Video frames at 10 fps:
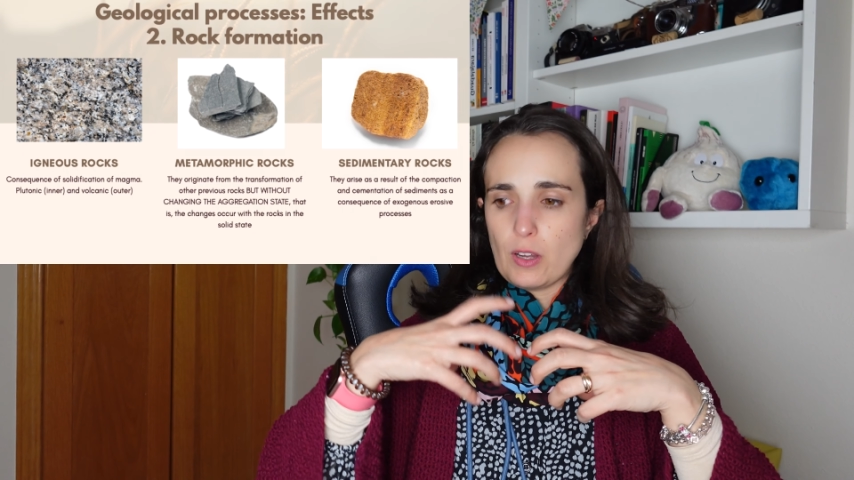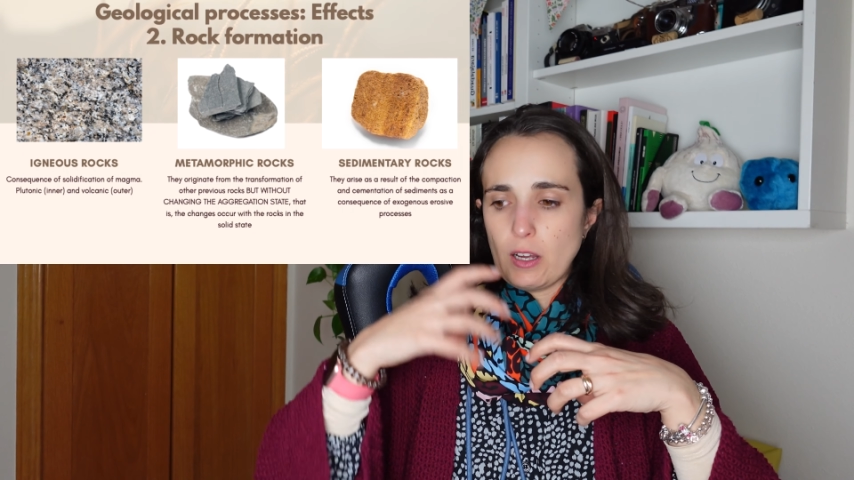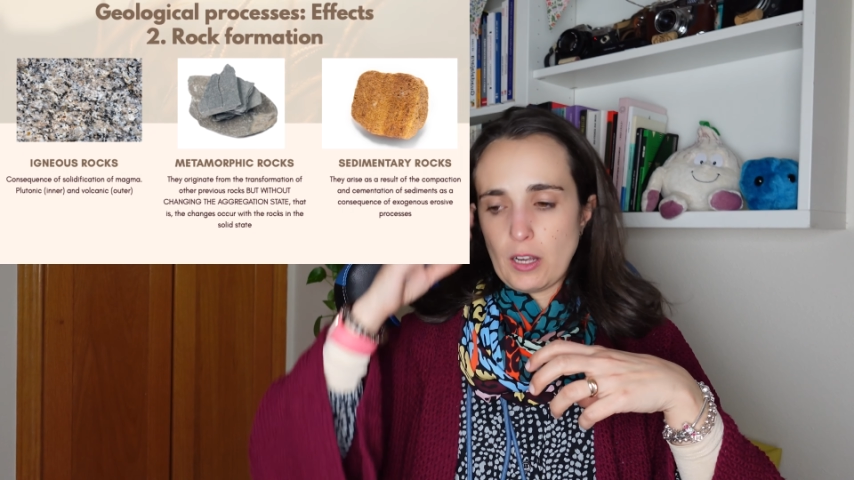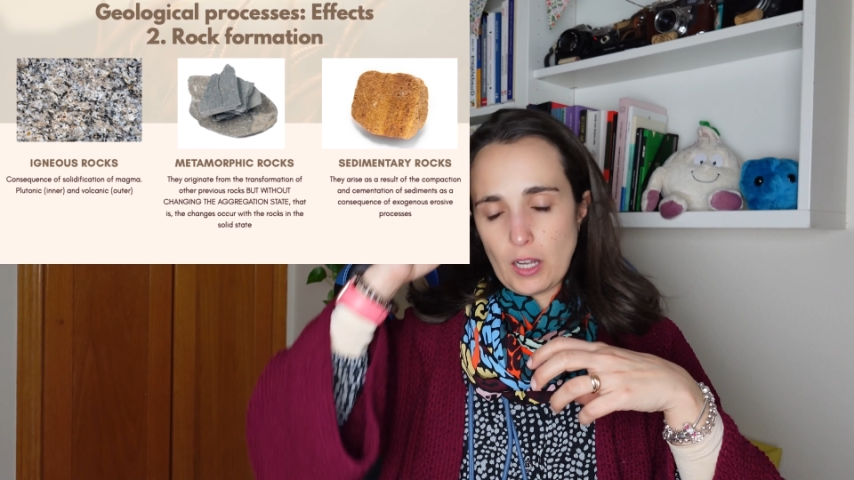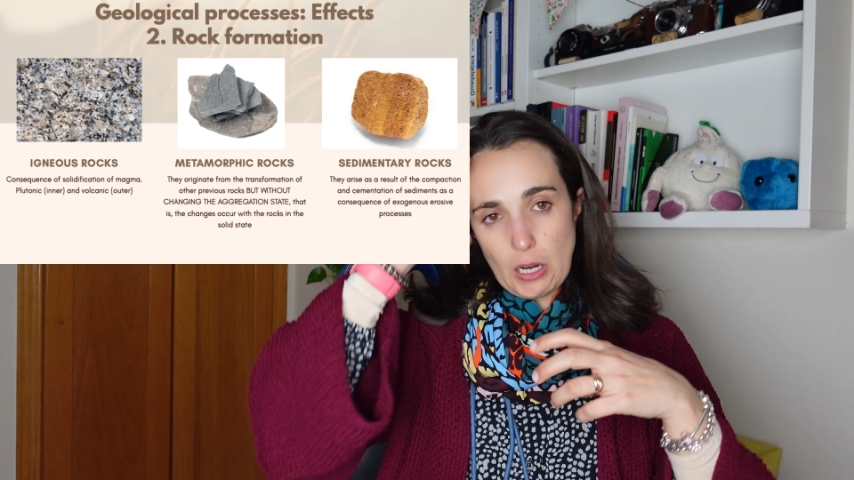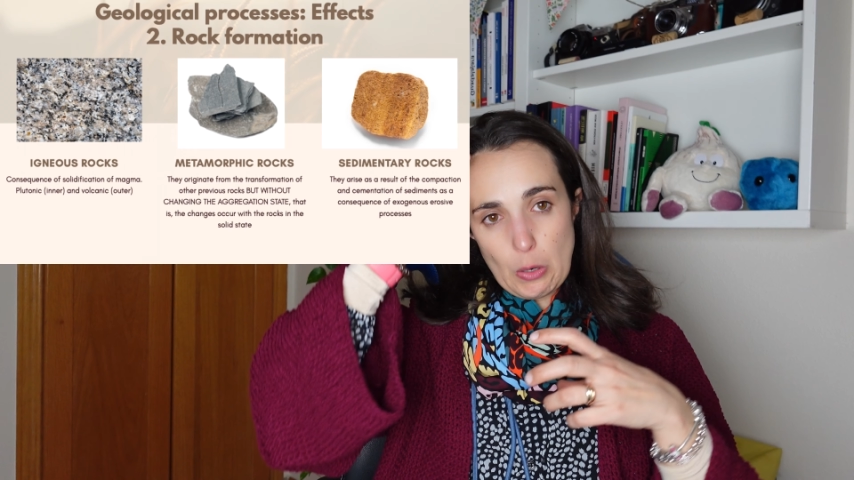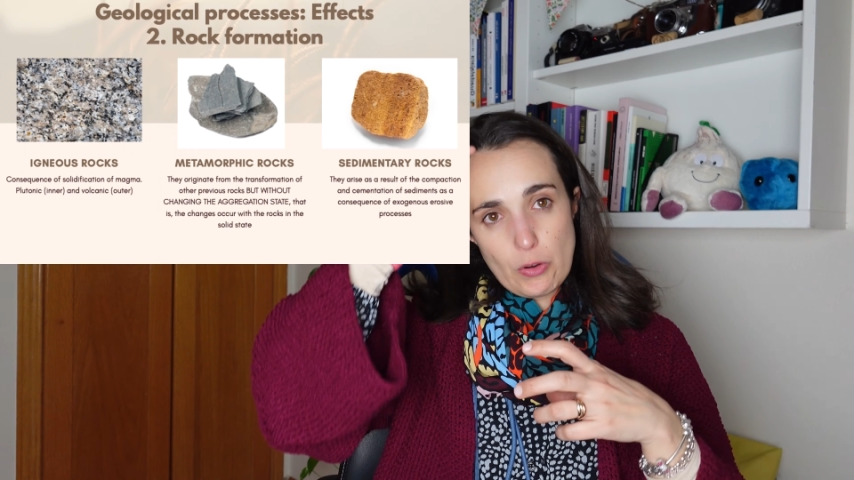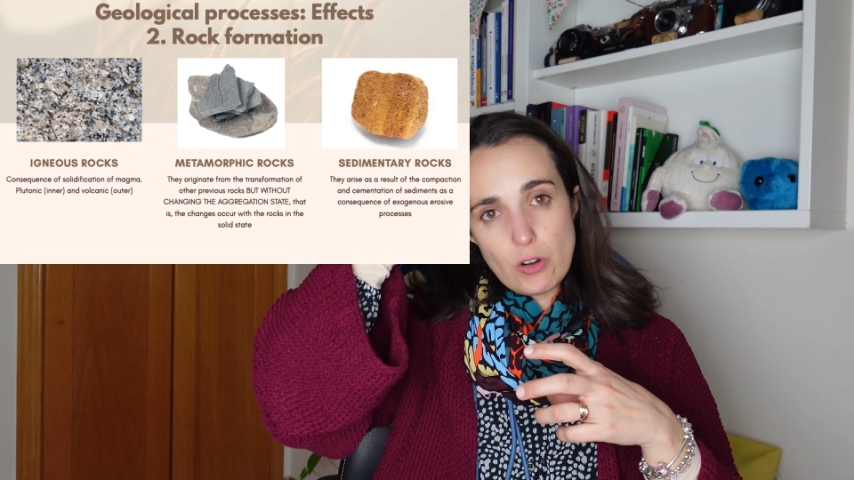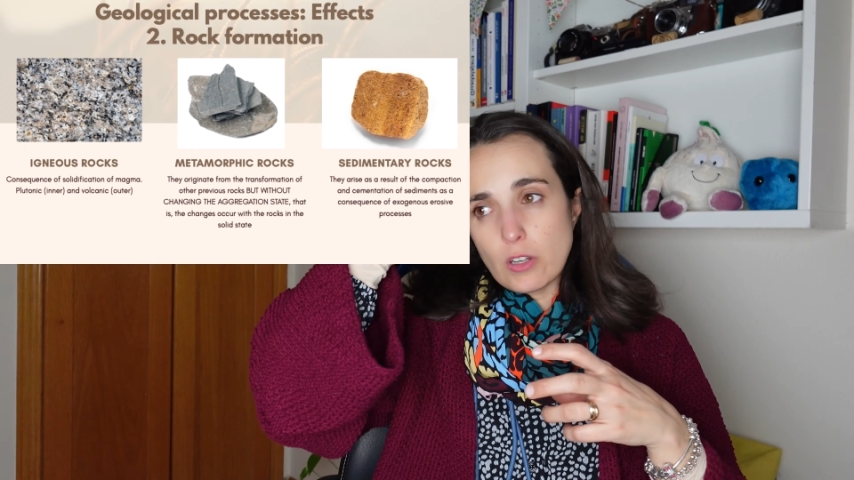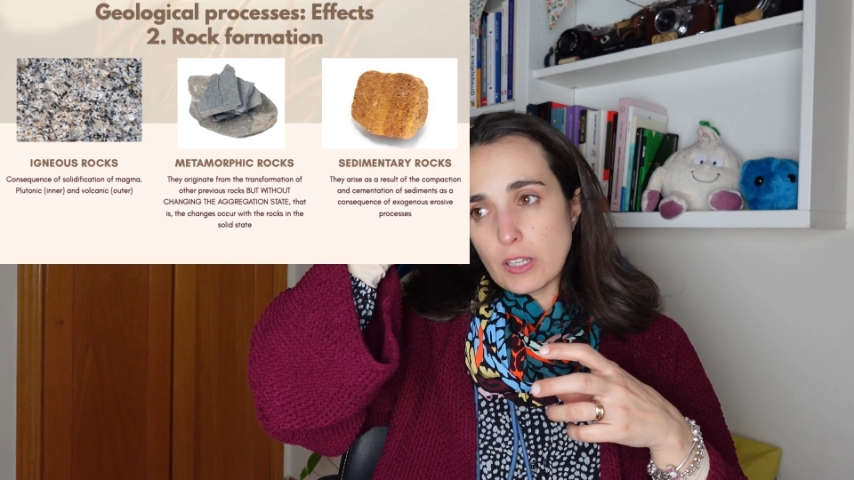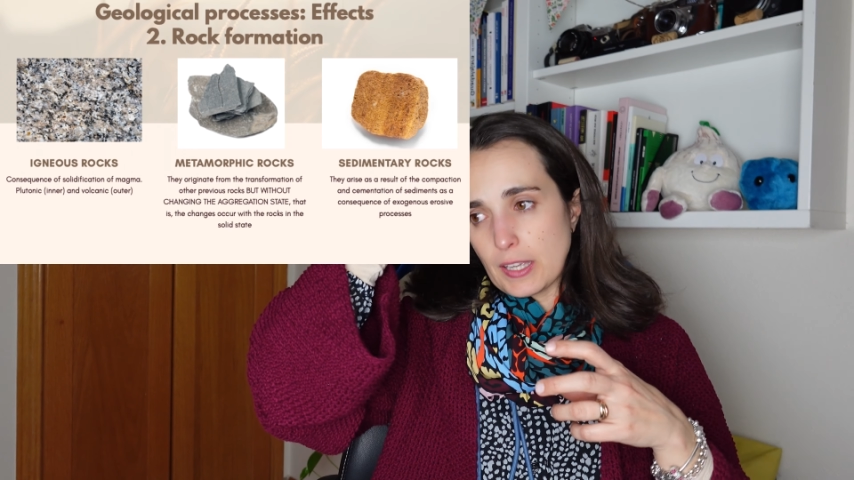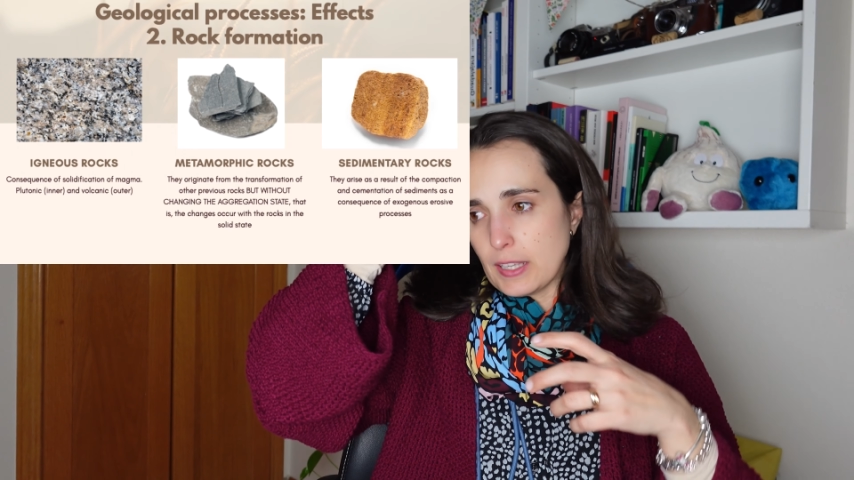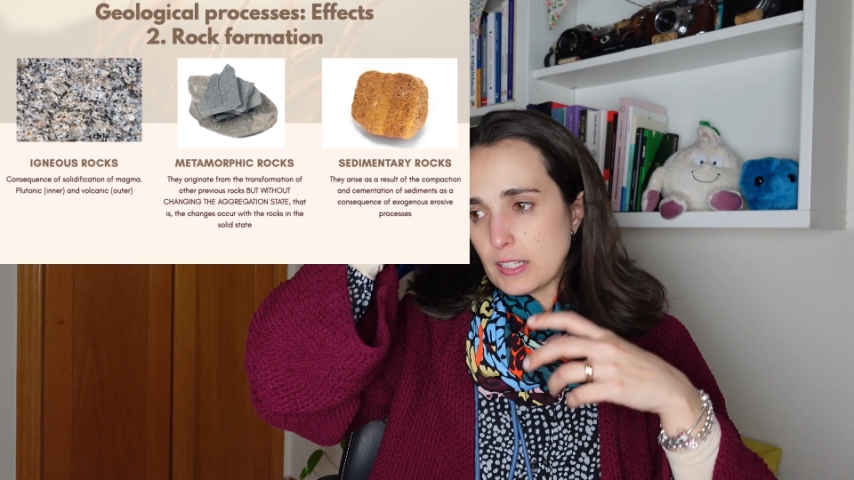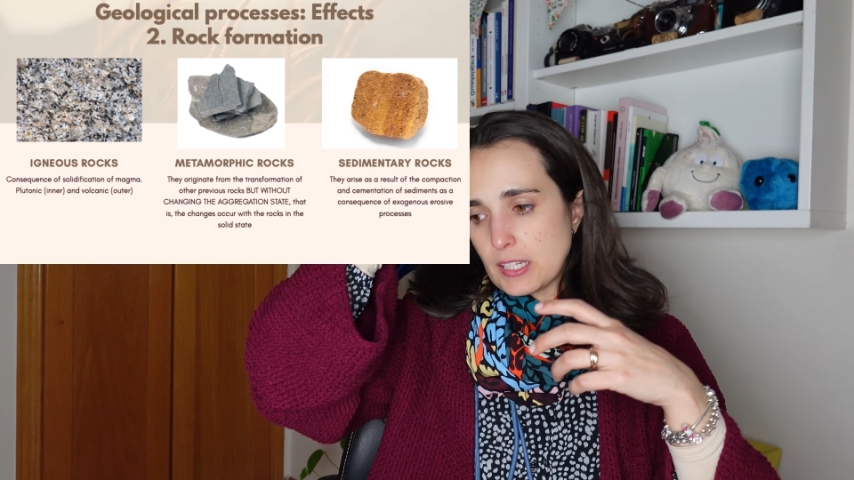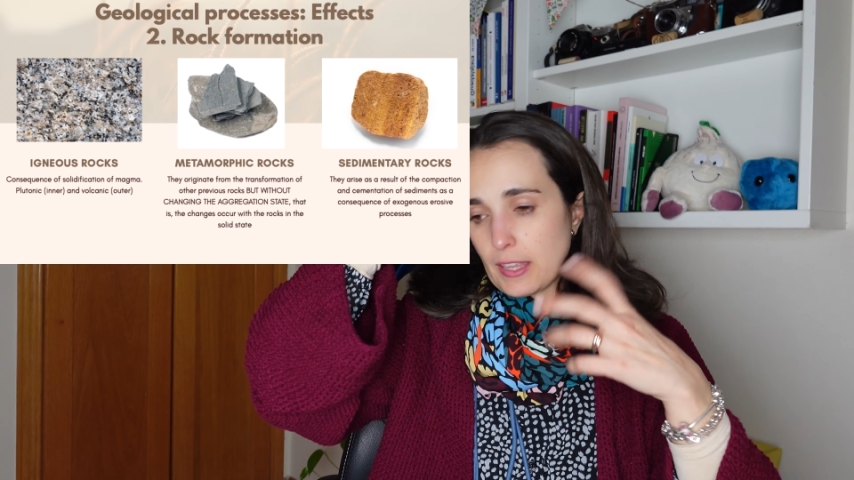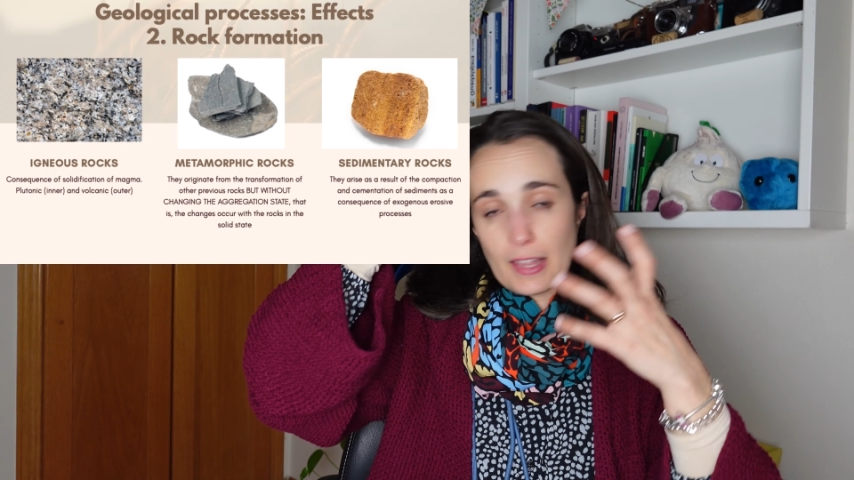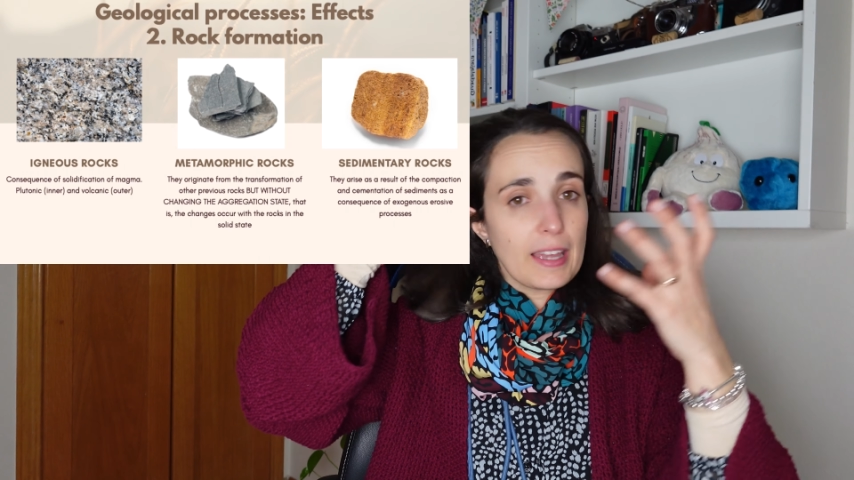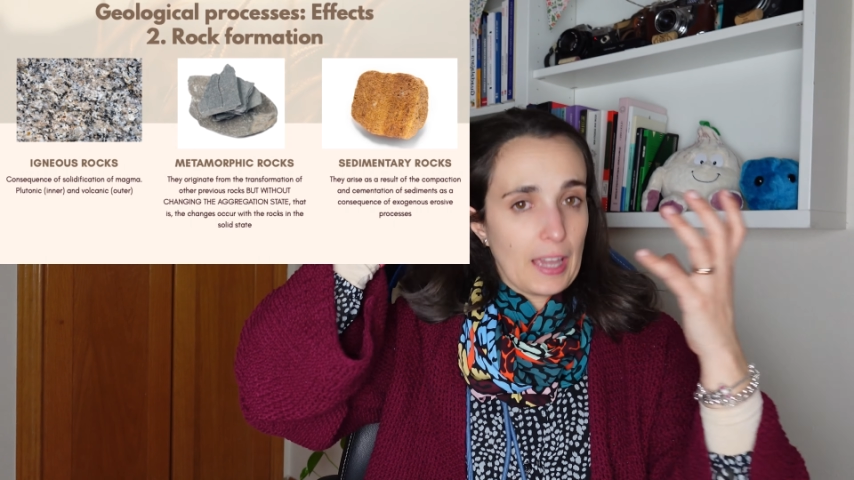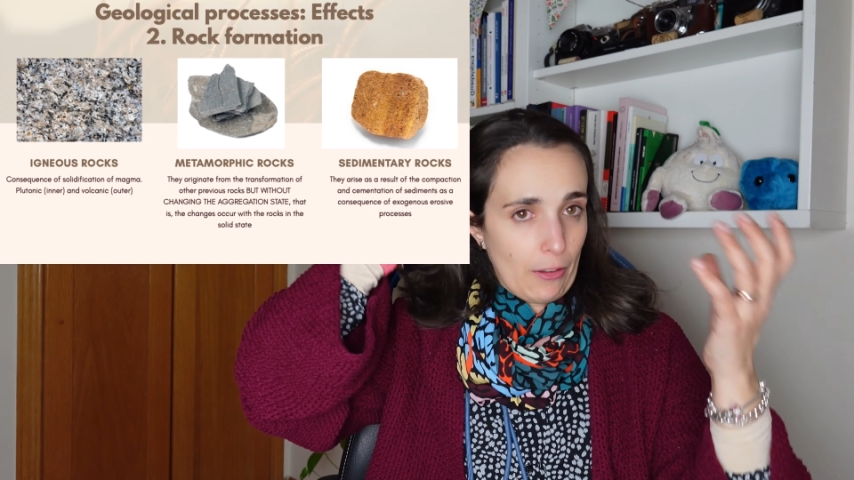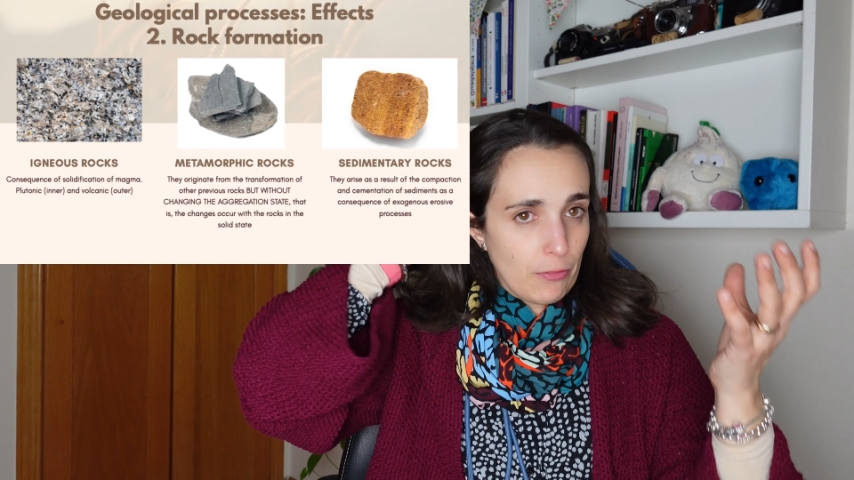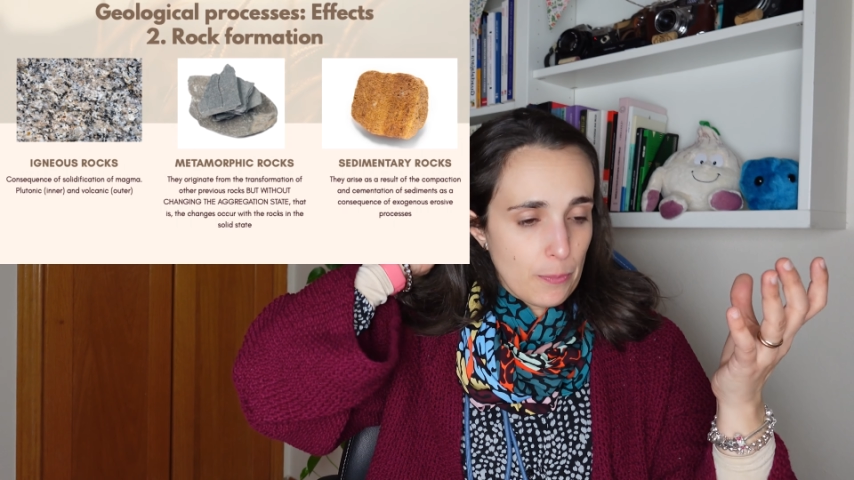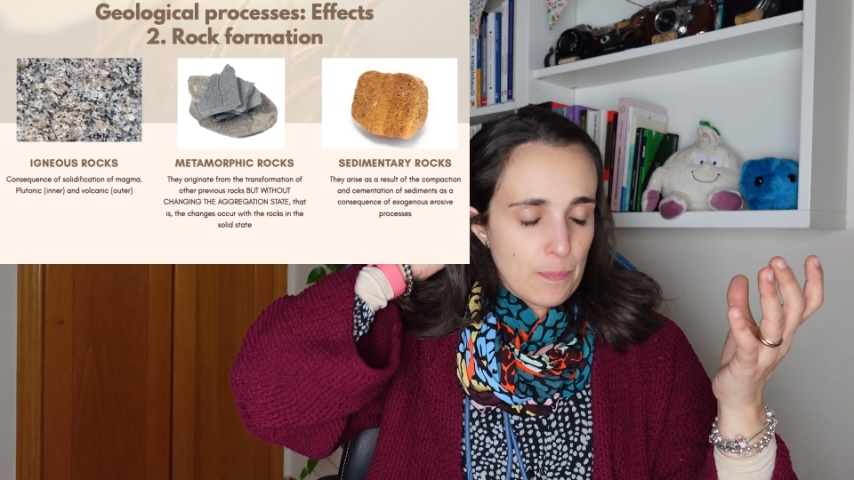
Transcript: a rock inside a cave,